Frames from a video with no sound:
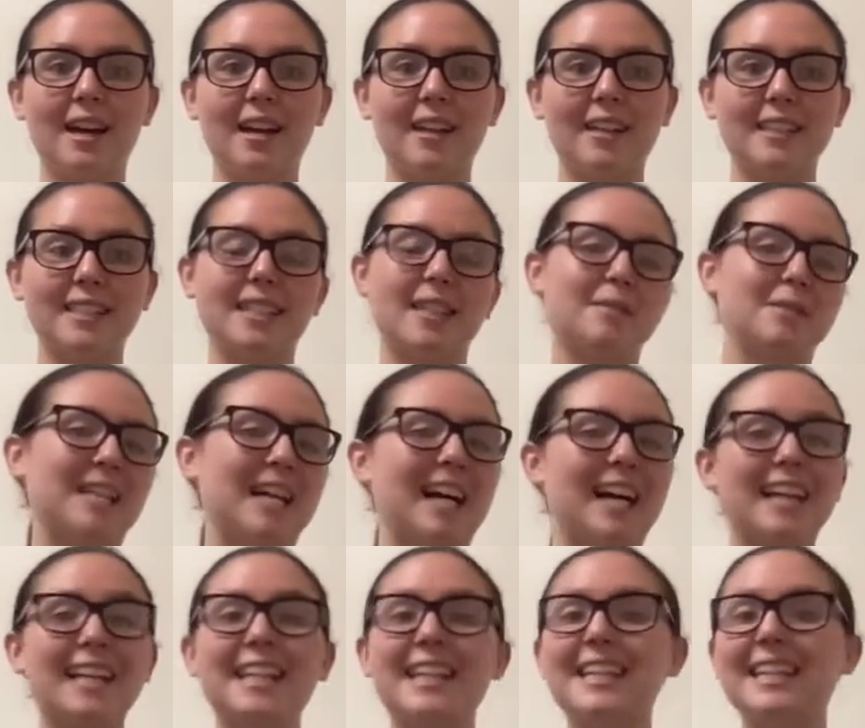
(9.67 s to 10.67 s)
Except
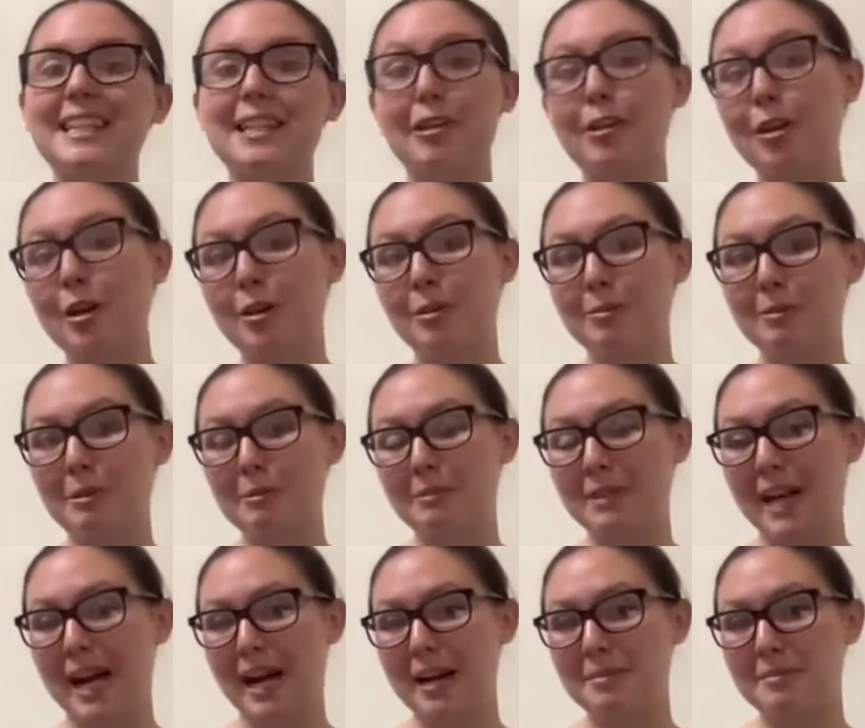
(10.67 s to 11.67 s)
I didn't know what
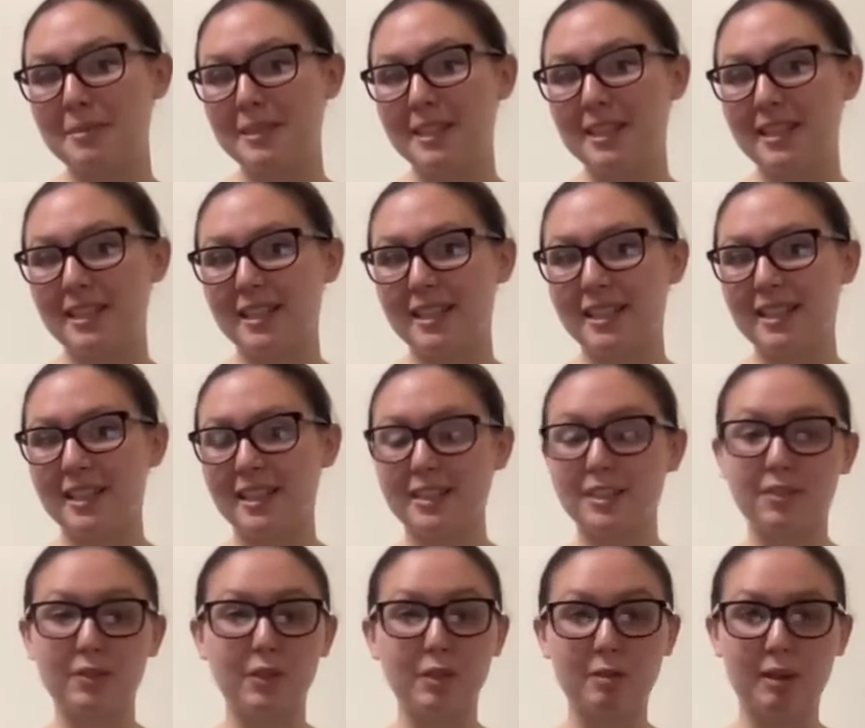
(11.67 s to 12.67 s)
would happen in the
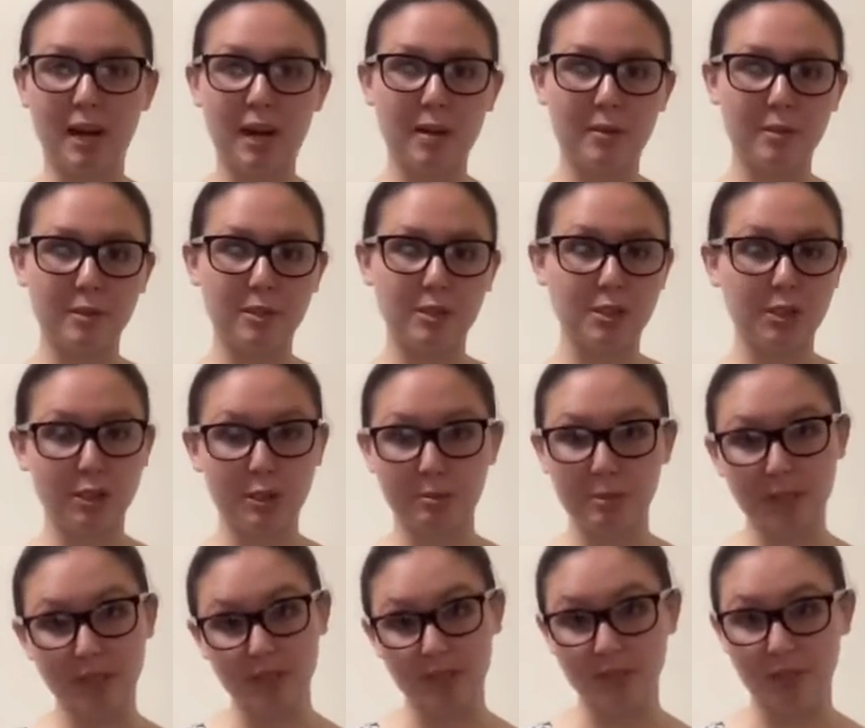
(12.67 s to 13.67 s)
next few hours just
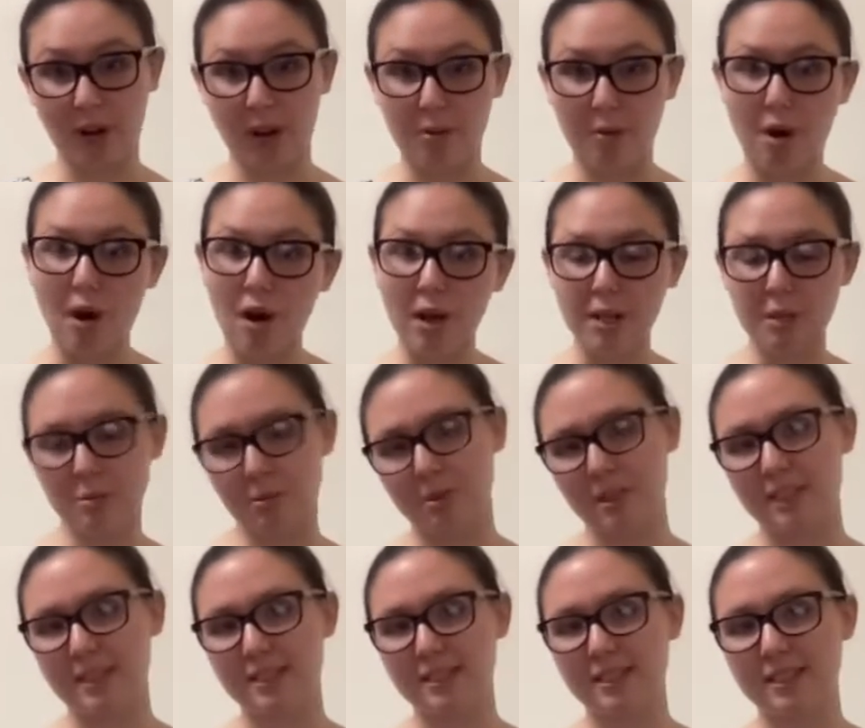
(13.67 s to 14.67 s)
because of how hot it
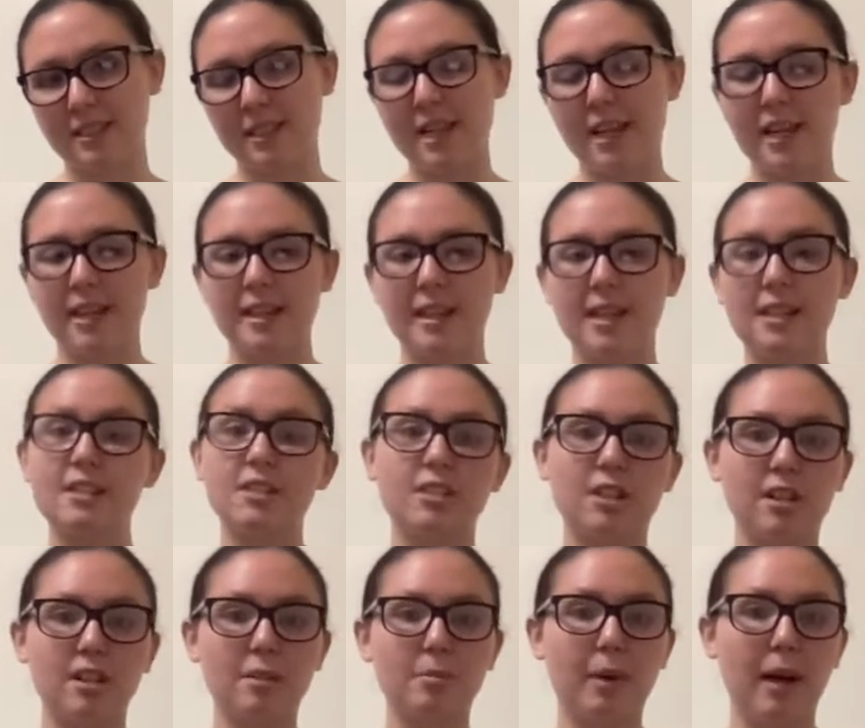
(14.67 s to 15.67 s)
was. They
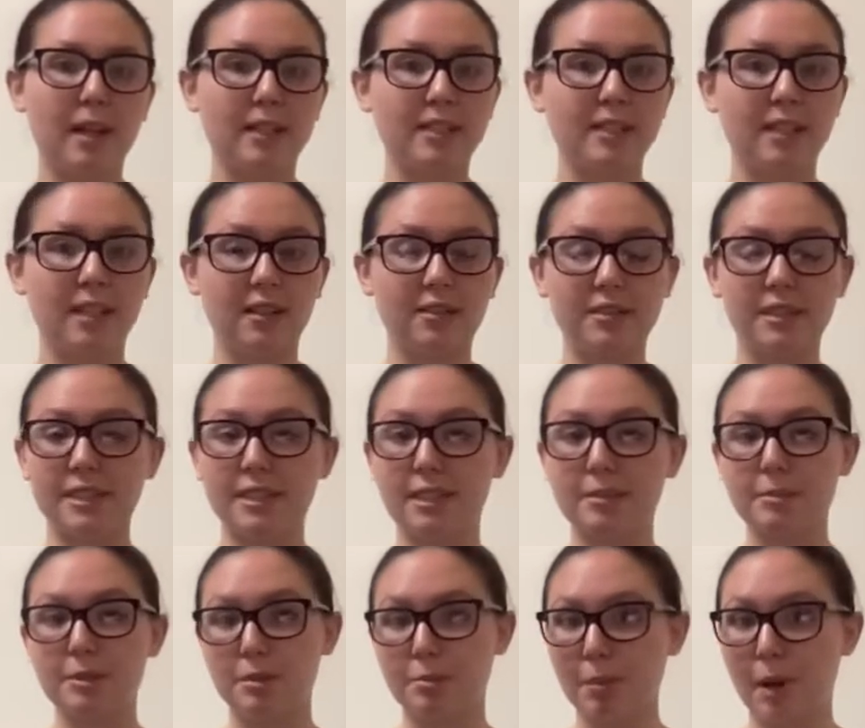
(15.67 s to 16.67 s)
started passing out
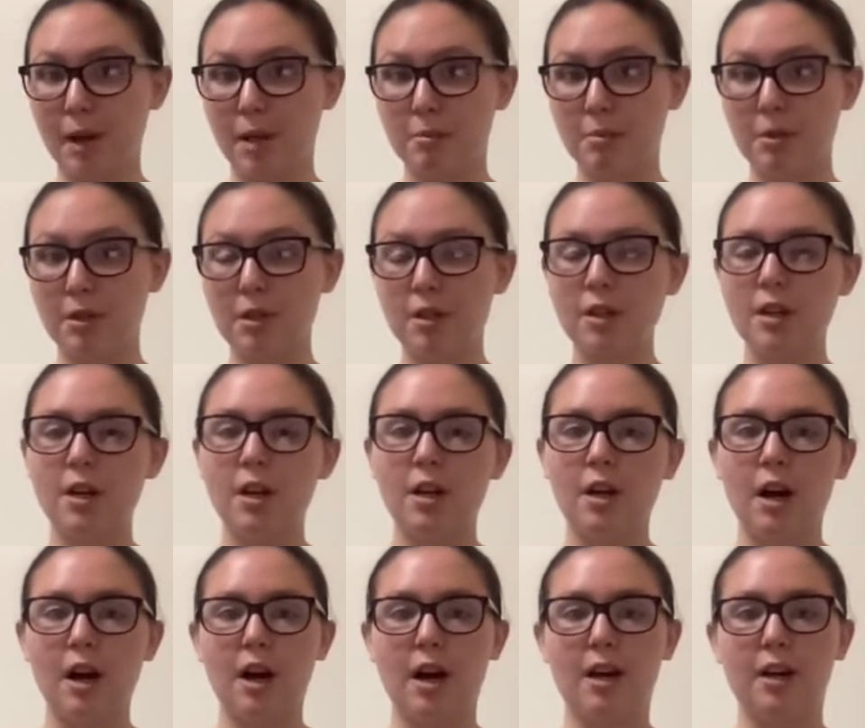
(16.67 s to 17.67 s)
slips of paper
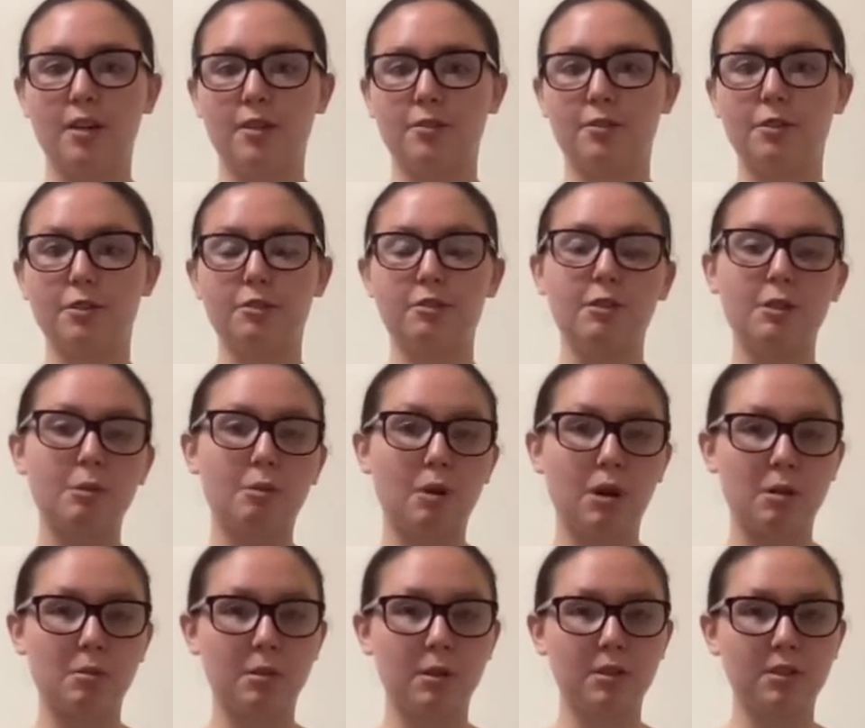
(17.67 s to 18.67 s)
for free
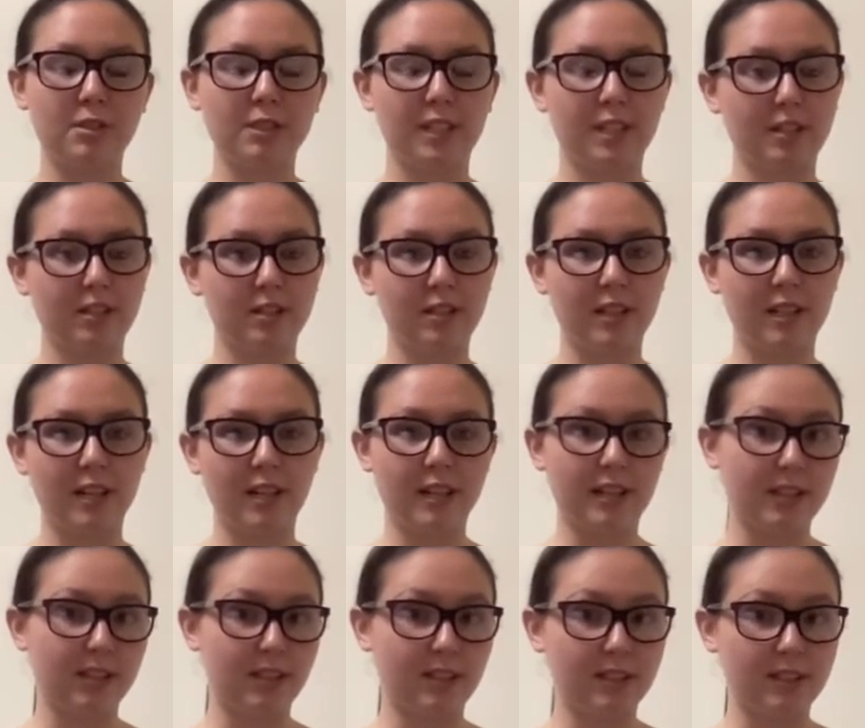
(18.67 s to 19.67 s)
water bottles that you could get
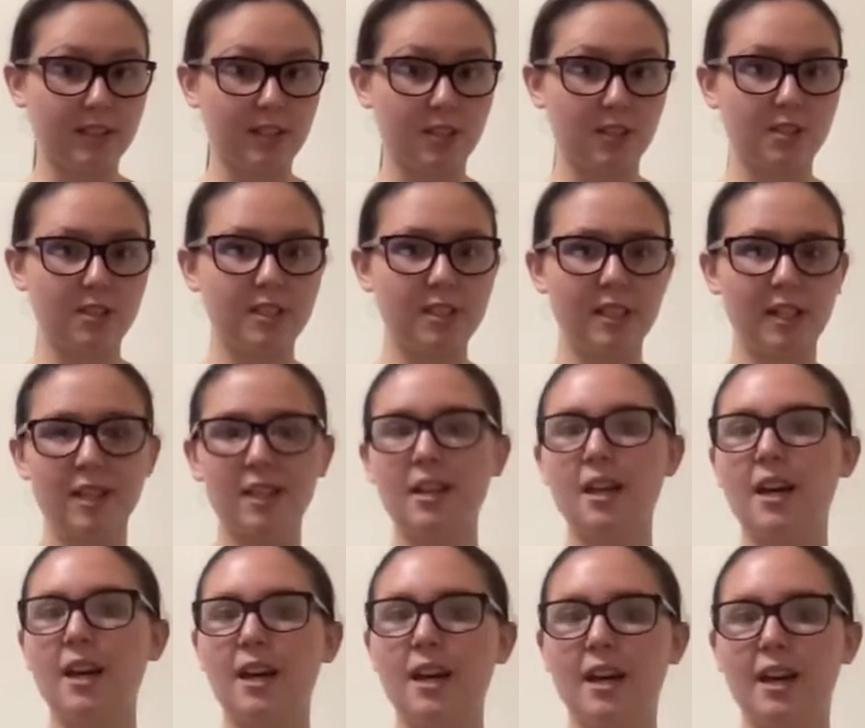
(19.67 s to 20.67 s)
at the concession stand,
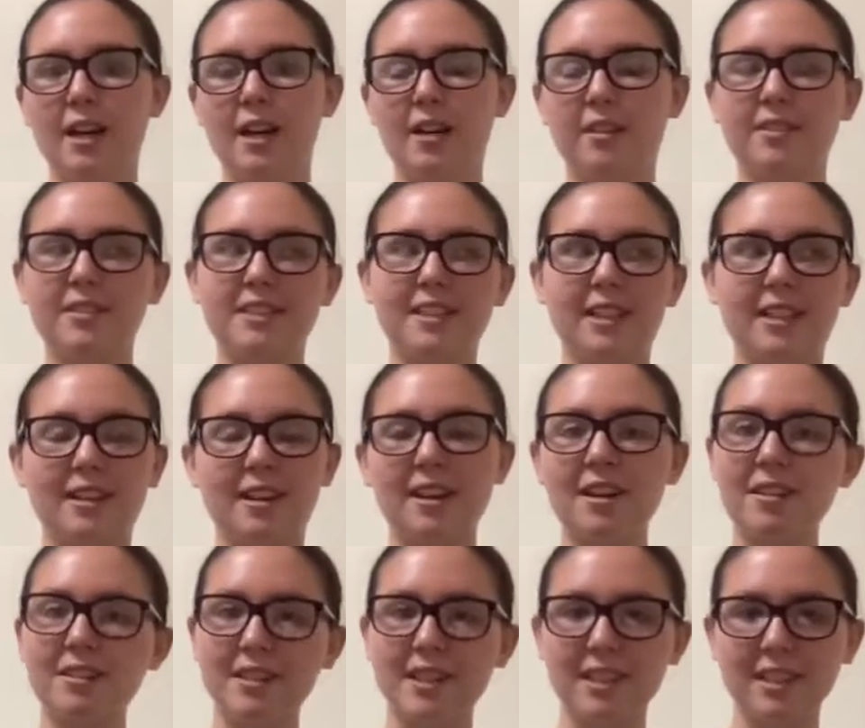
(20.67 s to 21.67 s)
and I was like,
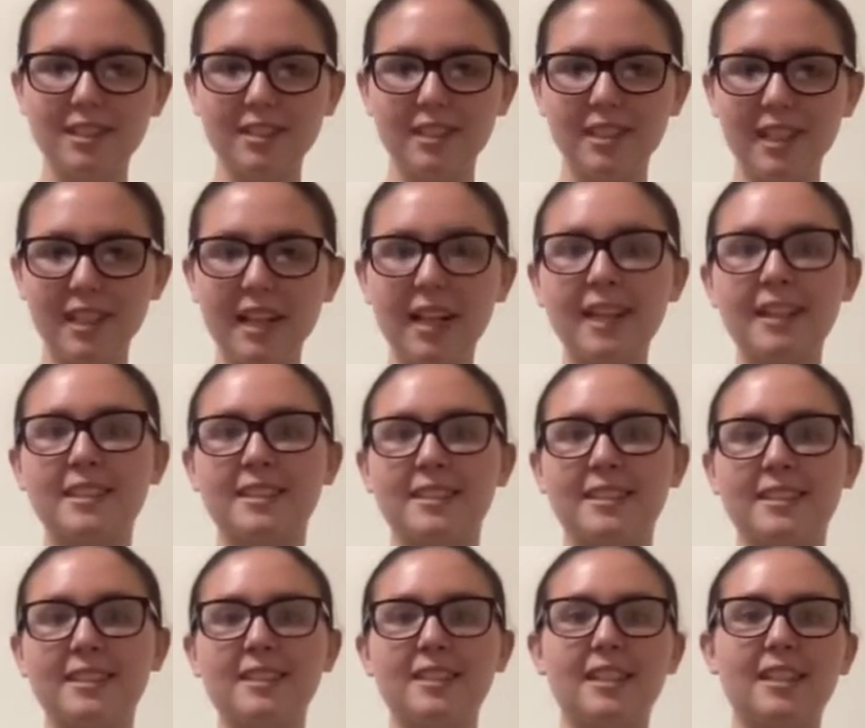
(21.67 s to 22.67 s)
oh, that's really
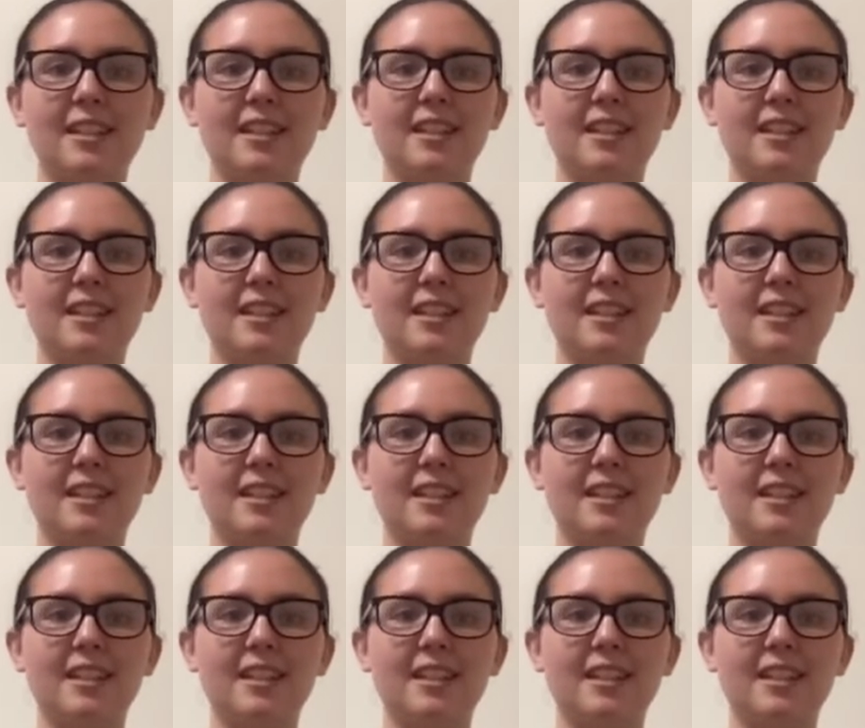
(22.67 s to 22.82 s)
nice.